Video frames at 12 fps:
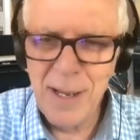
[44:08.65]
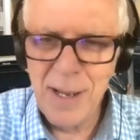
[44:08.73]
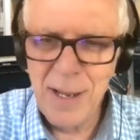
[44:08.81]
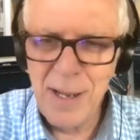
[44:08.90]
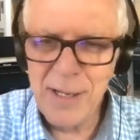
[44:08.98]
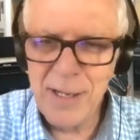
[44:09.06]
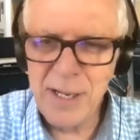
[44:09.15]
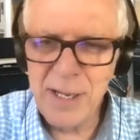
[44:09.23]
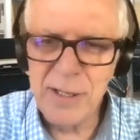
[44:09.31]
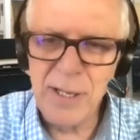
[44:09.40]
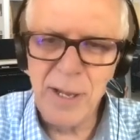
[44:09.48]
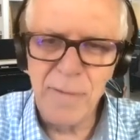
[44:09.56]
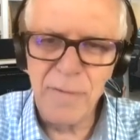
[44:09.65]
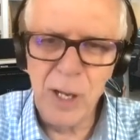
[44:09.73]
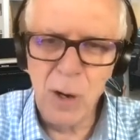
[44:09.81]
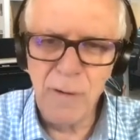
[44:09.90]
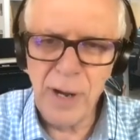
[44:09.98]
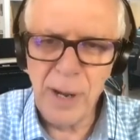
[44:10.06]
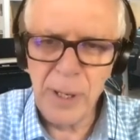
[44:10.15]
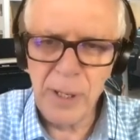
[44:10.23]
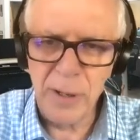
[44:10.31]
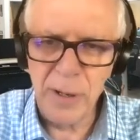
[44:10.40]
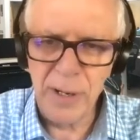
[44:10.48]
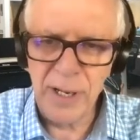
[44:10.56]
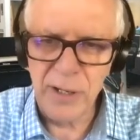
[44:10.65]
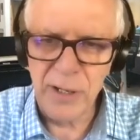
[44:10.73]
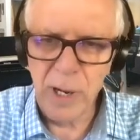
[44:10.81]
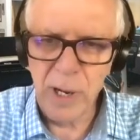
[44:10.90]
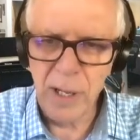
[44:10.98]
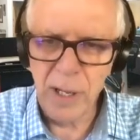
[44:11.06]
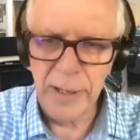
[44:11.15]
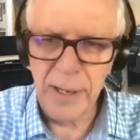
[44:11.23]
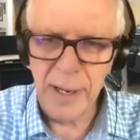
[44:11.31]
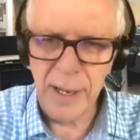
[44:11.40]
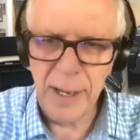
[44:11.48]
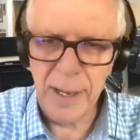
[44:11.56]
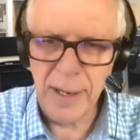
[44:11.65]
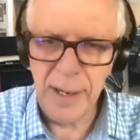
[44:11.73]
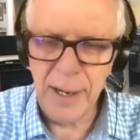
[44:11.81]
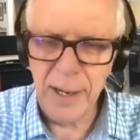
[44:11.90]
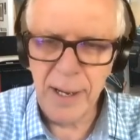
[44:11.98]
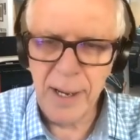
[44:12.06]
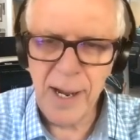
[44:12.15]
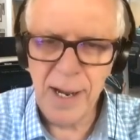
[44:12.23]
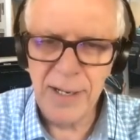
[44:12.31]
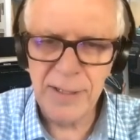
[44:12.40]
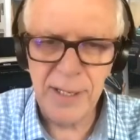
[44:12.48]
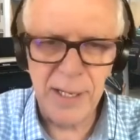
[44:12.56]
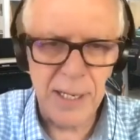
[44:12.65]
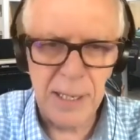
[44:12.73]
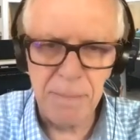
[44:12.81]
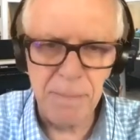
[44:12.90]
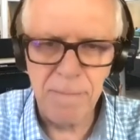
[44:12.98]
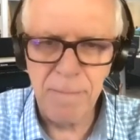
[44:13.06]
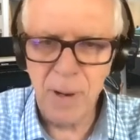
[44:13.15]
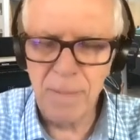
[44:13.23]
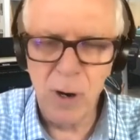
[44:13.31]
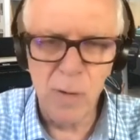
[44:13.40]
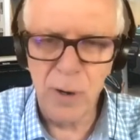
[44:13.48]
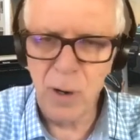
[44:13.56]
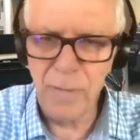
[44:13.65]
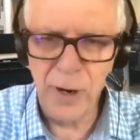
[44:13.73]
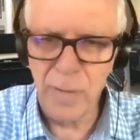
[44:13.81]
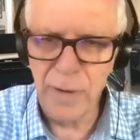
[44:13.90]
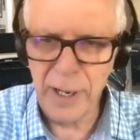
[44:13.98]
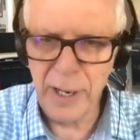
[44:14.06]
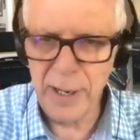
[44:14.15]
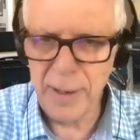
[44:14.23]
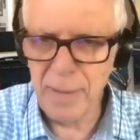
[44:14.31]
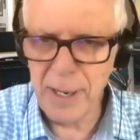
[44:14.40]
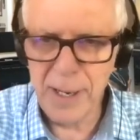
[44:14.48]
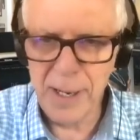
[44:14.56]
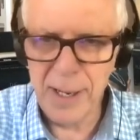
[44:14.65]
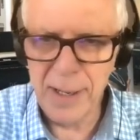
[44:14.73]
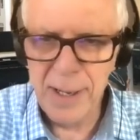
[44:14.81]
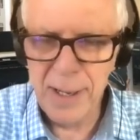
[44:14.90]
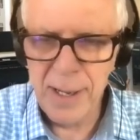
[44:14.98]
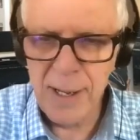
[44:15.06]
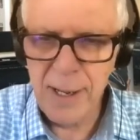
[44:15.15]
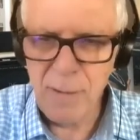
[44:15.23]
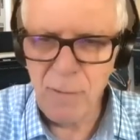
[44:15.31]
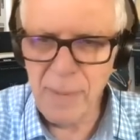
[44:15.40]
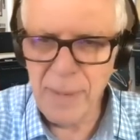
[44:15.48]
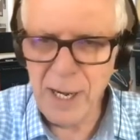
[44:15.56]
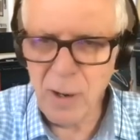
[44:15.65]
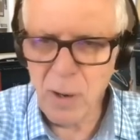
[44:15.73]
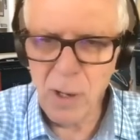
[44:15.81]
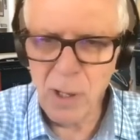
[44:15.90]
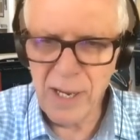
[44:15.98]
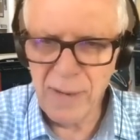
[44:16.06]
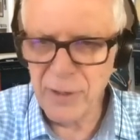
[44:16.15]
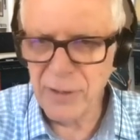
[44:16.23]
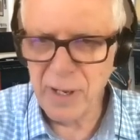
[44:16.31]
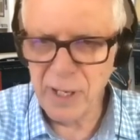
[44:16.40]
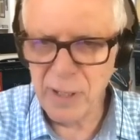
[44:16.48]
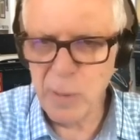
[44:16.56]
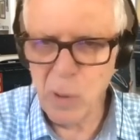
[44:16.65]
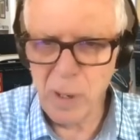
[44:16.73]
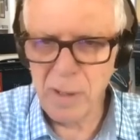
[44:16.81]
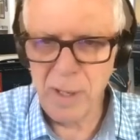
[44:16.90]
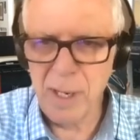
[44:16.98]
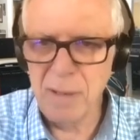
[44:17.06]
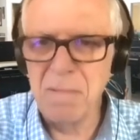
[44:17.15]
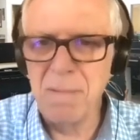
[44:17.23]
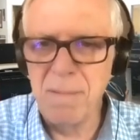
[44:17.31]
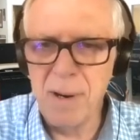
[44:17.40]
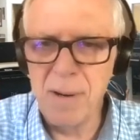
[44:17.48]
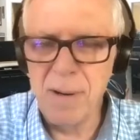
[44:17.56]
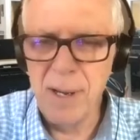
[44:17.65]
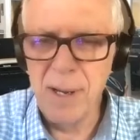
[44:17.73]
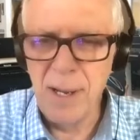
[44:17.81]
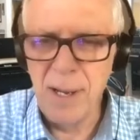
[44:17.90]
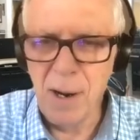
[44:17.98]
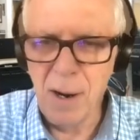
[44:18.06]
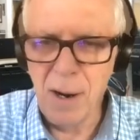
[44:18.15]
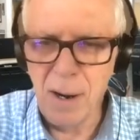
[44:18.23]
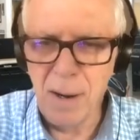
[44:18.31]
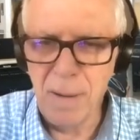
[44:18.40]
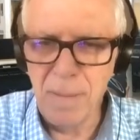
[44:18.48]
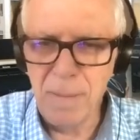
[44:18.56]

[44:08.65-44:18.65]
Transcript: It's the flow of opportunity as well. And I see over and over and over again, women at all levels of the sport that are,